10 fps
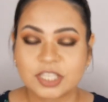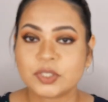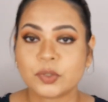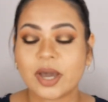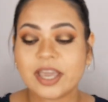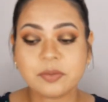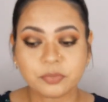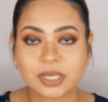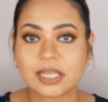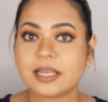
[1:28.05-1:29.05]
So I
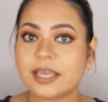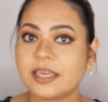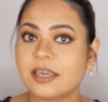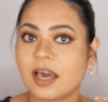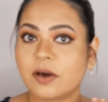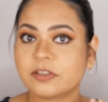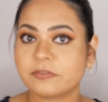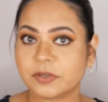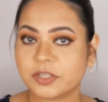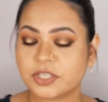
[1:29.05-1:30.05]
am really liking how the
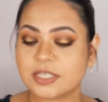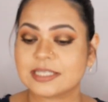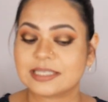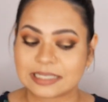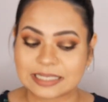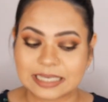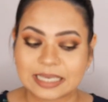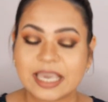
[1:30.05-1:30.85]
foundation is sitting,